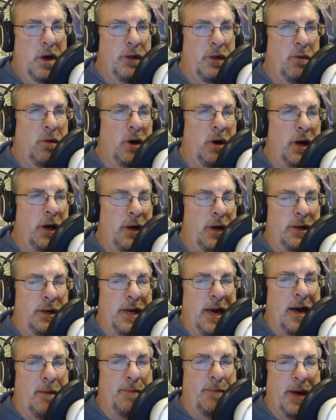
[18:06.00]
the one
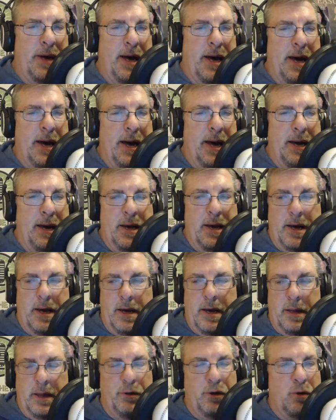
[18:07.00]
down by
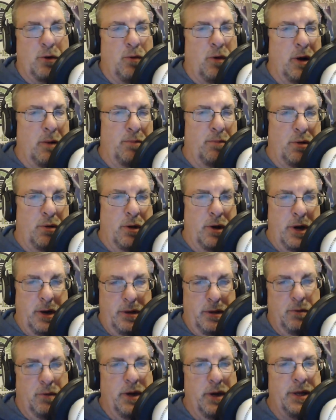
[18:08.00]
Electric Water Boy,
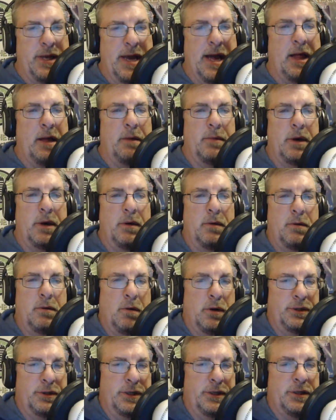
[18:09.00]
the one at the Alamo, of
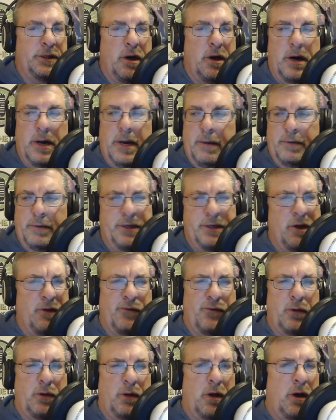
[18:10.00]
course, it's gone. It was there
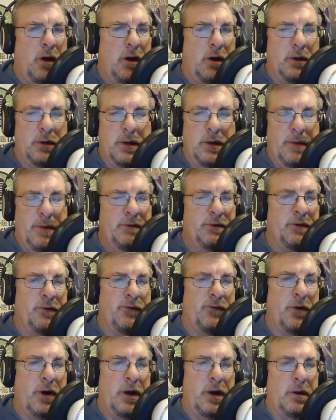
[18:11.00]
for long. I mean, it was a
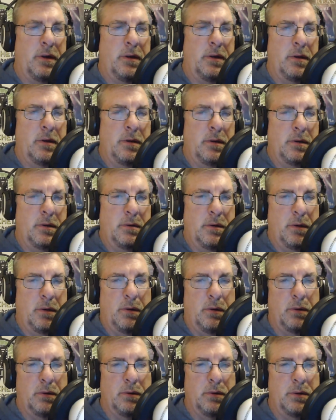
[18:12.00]
very
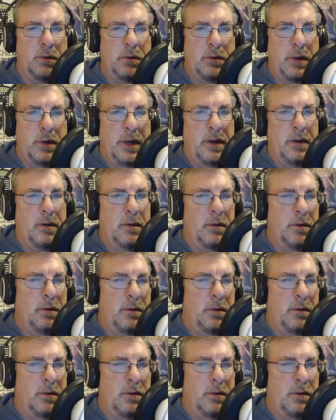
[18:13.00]
old and